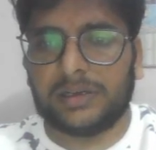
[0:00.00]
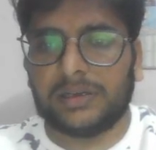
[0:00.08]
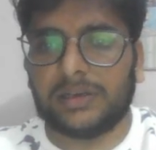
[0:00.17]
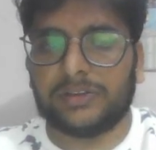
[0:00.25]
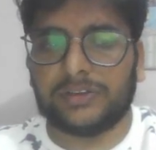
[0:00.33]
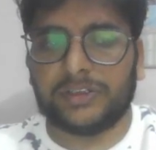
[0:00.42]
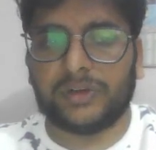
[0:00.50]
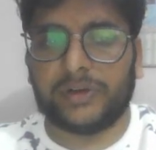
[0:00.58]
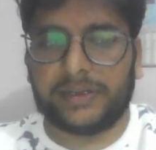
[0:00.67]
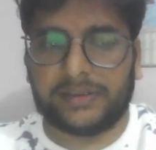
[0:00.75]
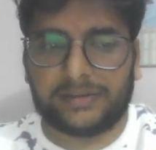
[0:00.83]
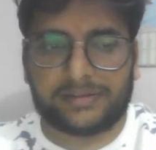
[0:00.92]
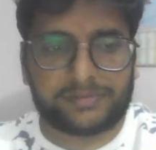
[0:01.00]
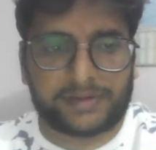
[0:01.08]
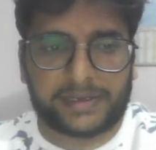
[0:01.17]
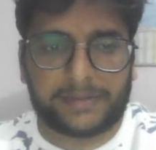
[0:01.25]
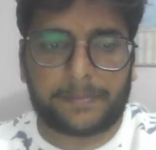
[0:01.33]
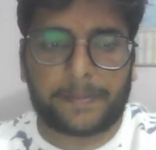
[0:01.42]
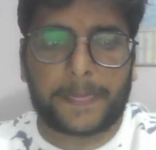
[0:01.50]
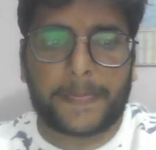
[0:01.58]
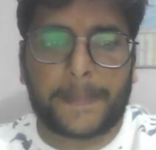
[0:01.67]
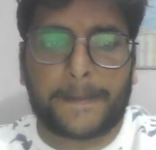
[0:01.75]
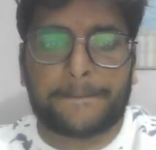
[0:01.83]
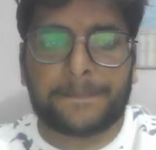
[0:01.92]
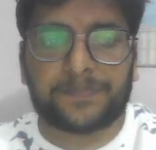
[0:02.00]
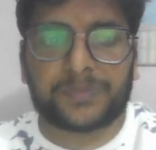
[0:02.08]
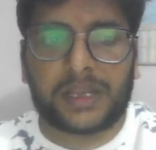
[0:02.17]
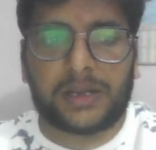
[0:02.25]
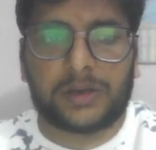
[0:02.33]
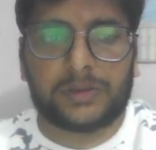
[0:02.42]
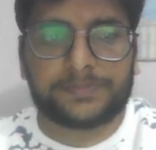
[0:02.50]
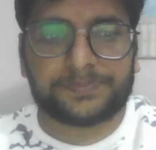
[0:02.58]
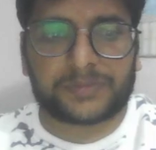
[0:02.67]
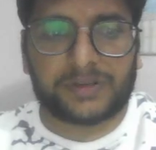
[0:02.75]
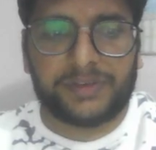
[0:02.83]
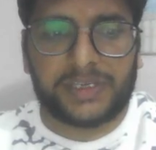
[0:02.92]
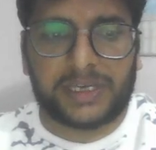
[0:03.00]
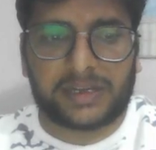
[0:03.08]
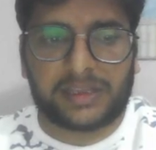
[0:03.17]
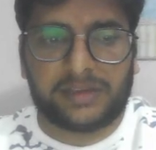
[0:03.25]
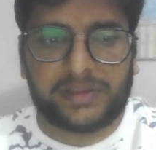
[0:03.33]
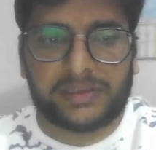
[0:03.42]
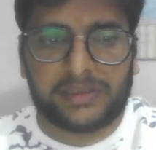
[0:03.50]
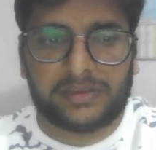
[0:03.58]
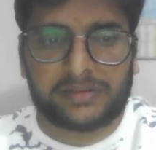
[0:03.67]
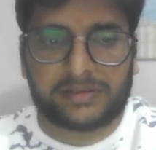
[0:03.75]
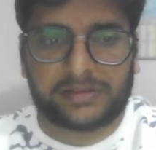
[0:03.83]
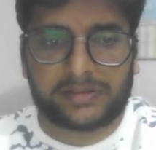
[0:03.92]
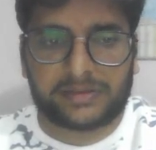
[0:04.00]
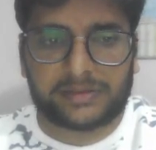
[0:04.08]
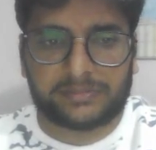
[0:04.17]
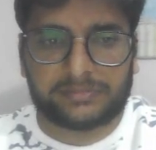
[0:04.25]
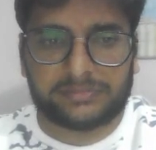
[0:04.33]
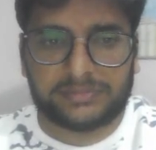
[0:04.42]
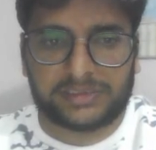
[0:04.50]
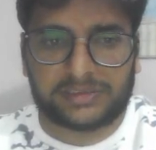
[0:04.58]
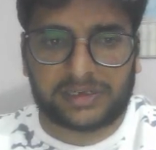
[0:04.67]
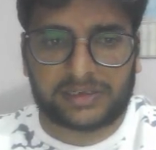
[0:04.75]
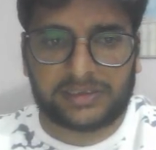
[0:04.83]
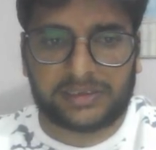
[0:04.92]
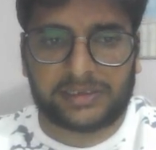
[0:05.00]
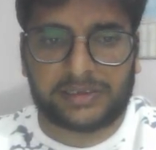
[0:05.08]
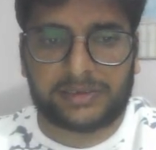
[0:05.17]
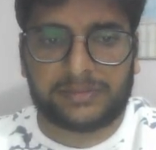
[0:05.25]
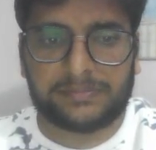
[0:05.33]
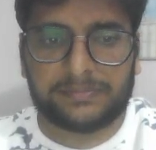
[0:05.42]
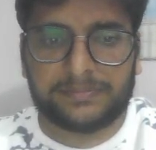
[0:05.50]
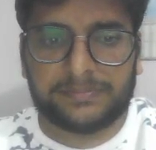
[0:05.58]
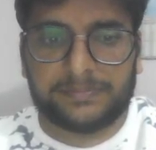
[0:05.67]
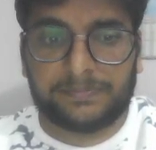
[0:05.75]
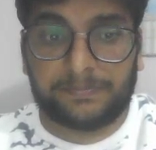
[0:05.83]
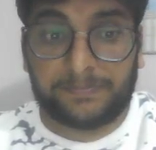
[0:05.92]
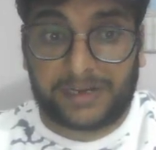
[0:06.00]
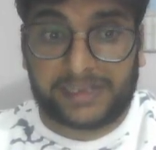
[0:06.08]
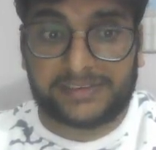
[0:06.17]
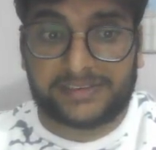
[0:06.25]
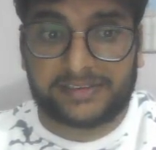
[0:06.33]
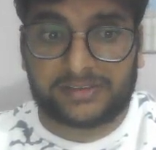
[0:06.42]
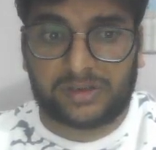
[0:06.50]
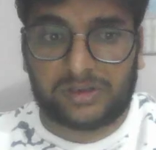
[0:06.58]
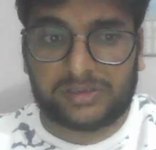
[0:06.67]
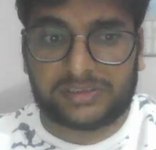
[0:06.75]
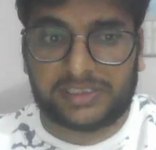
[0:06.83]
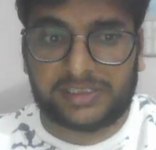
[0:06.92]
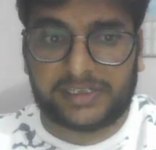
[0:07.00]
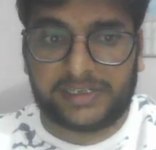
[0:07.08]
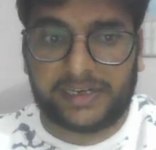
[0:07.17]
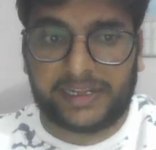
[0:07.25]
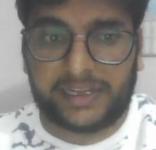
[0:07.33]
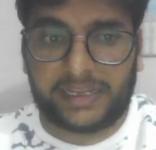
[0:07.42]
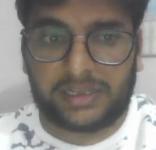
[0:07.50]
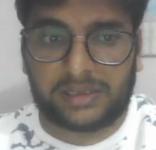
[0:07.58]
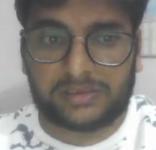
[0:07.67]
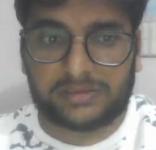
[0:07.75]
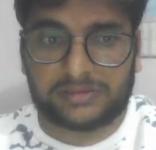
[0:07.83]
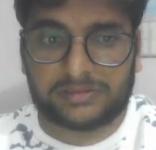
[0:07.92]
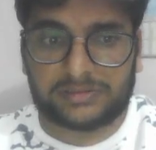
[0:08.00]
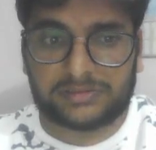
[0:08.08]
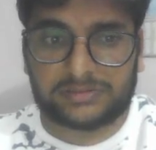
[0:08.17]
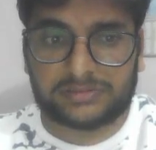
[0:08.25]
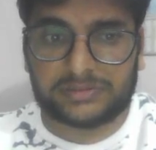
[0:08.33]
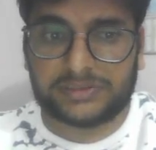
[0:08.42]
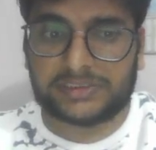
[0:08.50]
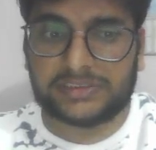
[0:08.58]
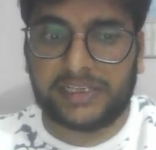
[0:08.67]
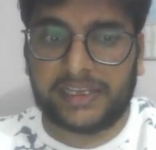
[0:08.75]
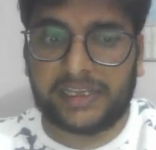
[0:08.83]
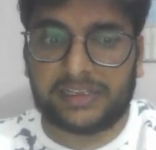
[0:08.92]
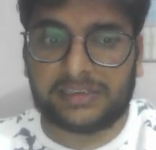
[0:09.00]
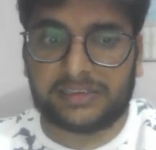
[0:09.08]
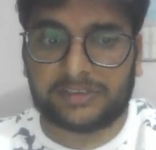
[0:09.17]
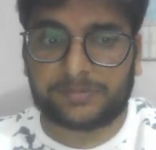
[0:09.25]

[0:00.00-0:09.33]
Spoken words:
zero. It is fine. Now we are given this. These are the prices on certain day. This day, this